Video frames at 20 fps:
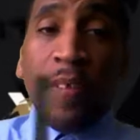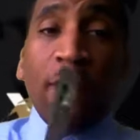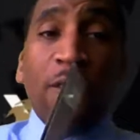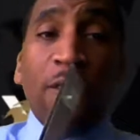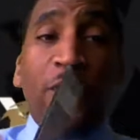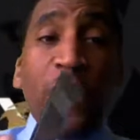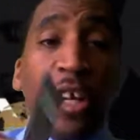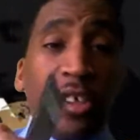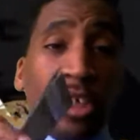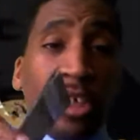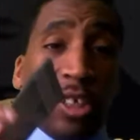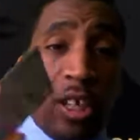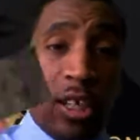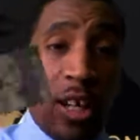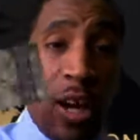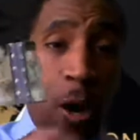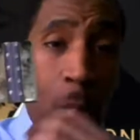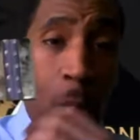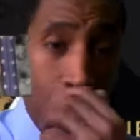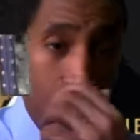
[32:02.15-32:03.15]
Physical
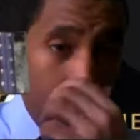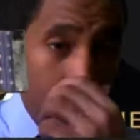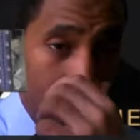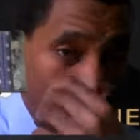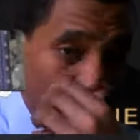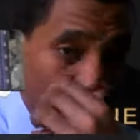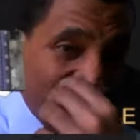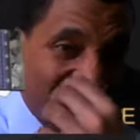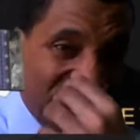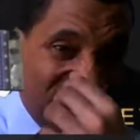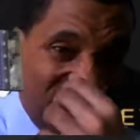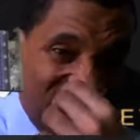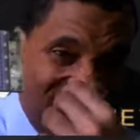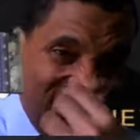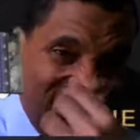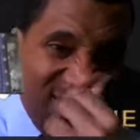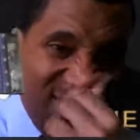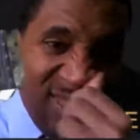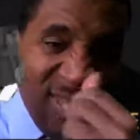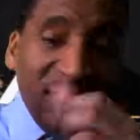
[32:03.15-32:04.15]
gold,
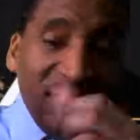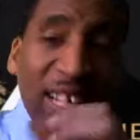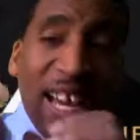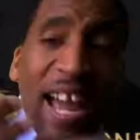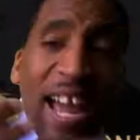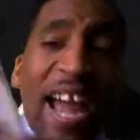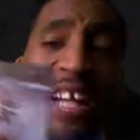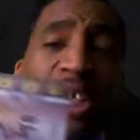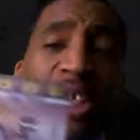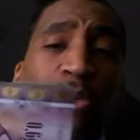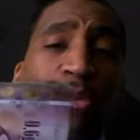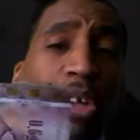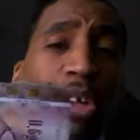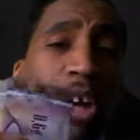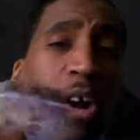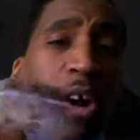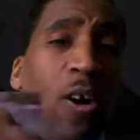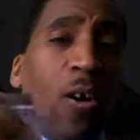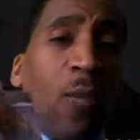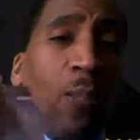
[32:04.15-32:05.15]
the actual
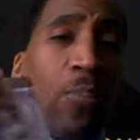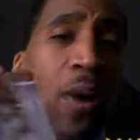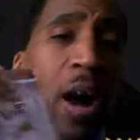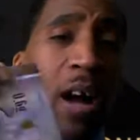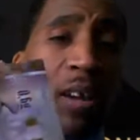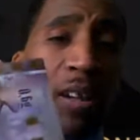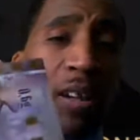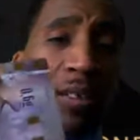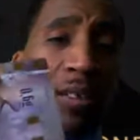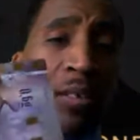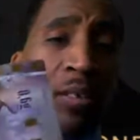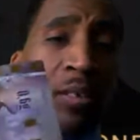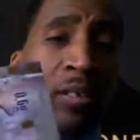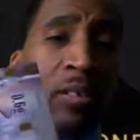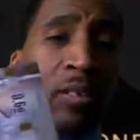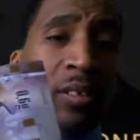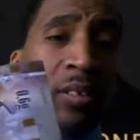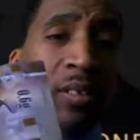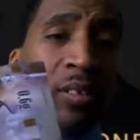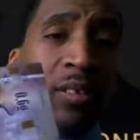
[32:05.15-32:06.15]
gold product,
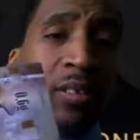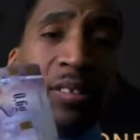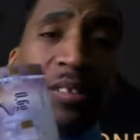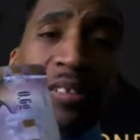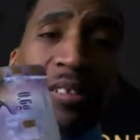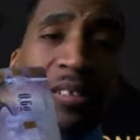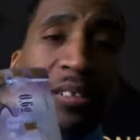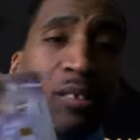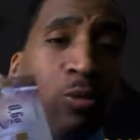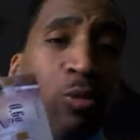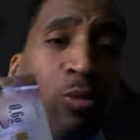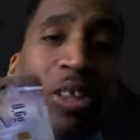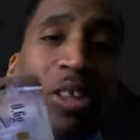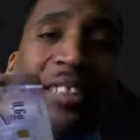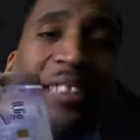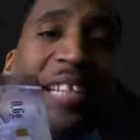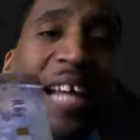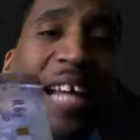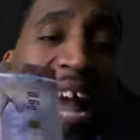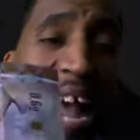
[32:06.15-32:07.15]
was
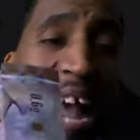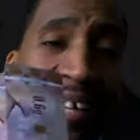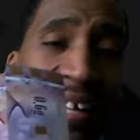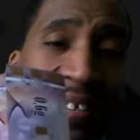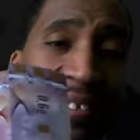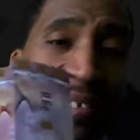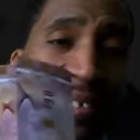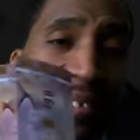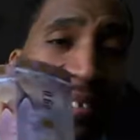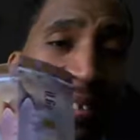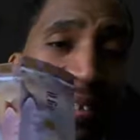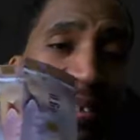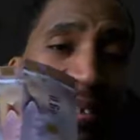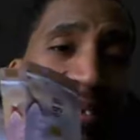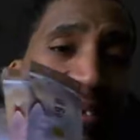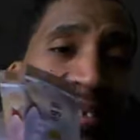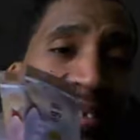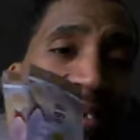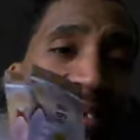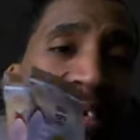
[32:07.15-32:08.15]
not
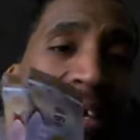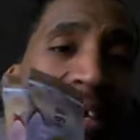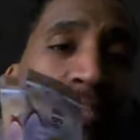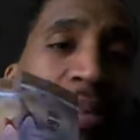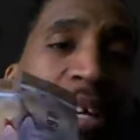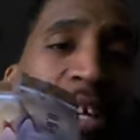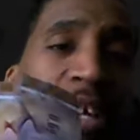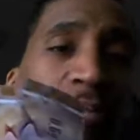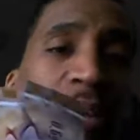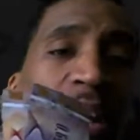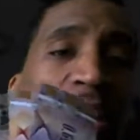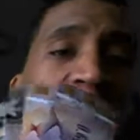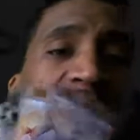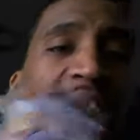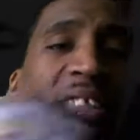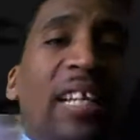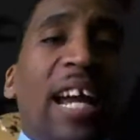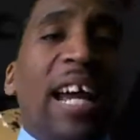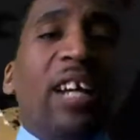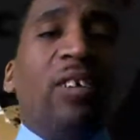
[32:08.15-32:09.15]
the medium of
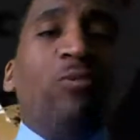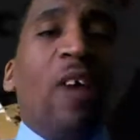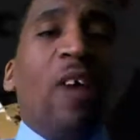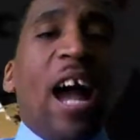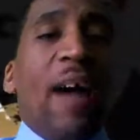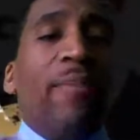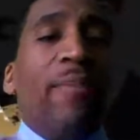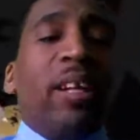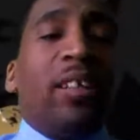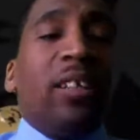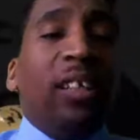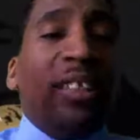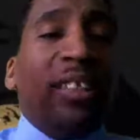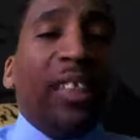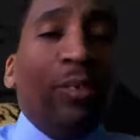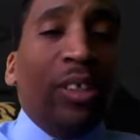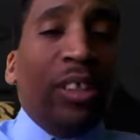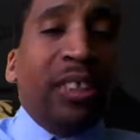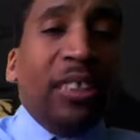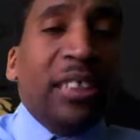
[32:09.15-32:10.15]
exchange. Why? Because
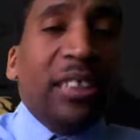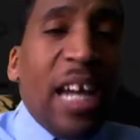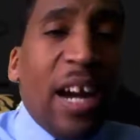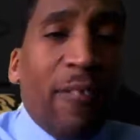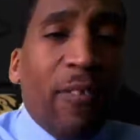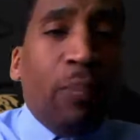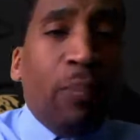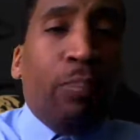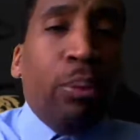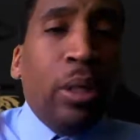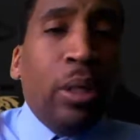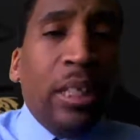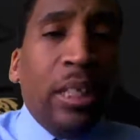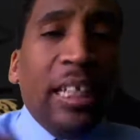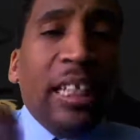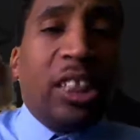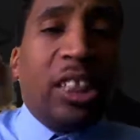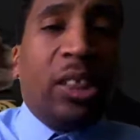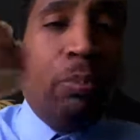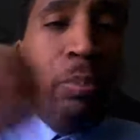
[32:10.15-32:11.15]
it was never put
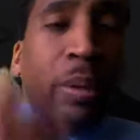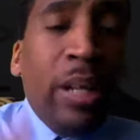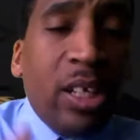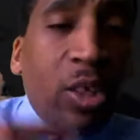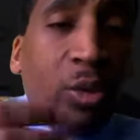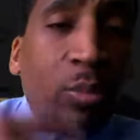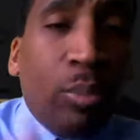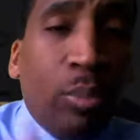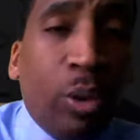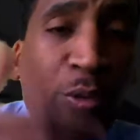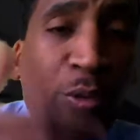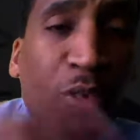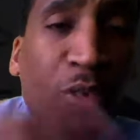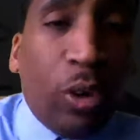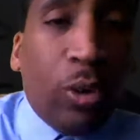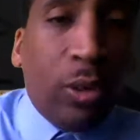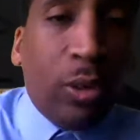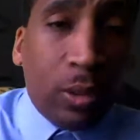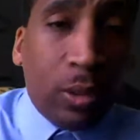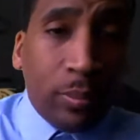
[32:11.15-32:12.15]
in spendable
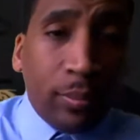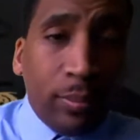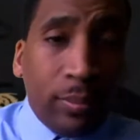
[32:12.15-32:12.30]
form.